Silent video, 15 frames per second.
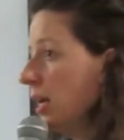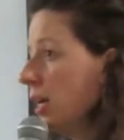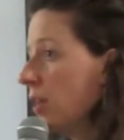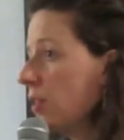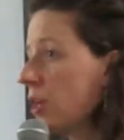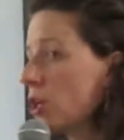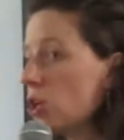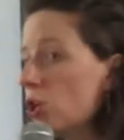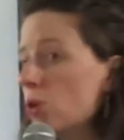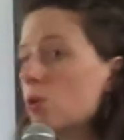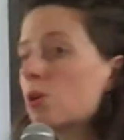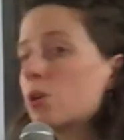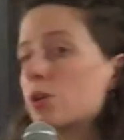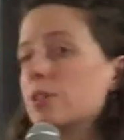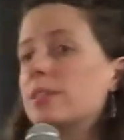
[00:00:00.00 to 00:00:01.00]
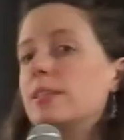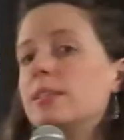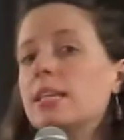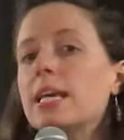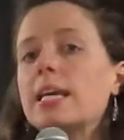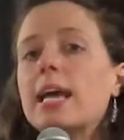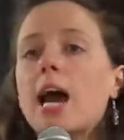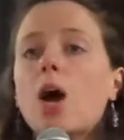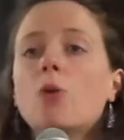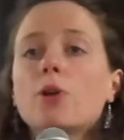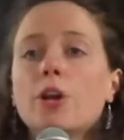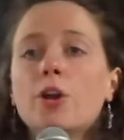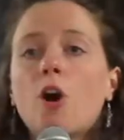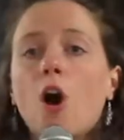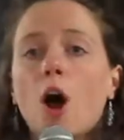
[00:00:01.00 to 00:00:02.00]
that you could seek out
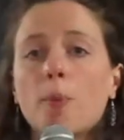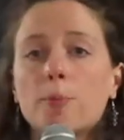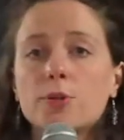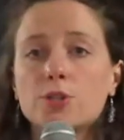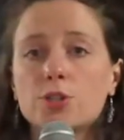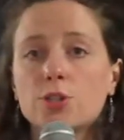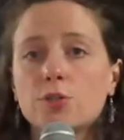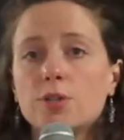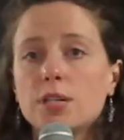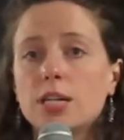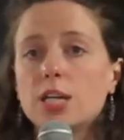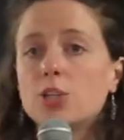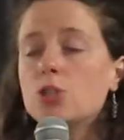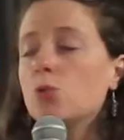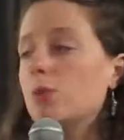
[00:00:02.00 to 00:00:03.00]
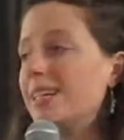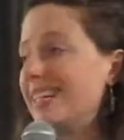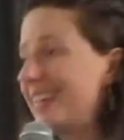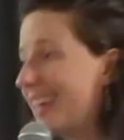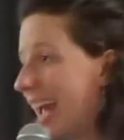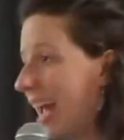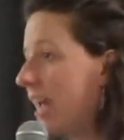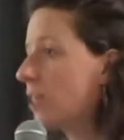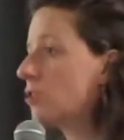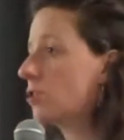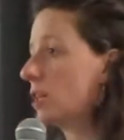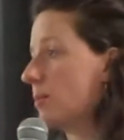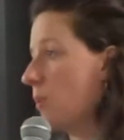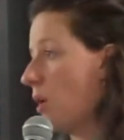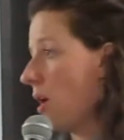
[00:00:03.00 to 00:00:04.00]
an opportunity to engage
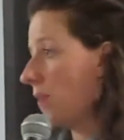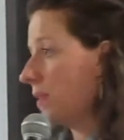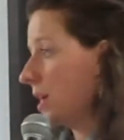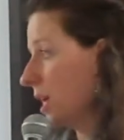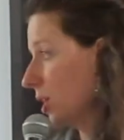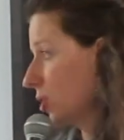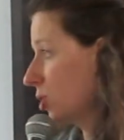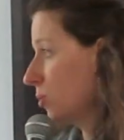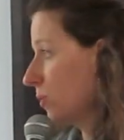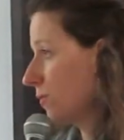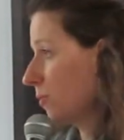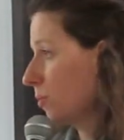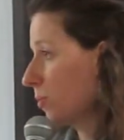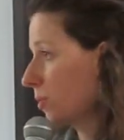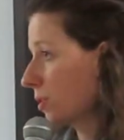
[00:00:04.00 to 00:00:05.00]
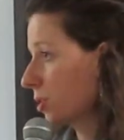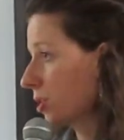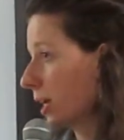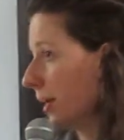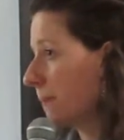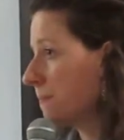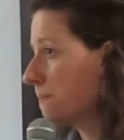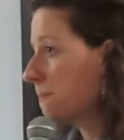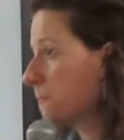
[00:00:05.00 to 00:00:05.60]
them on the issue of abortion.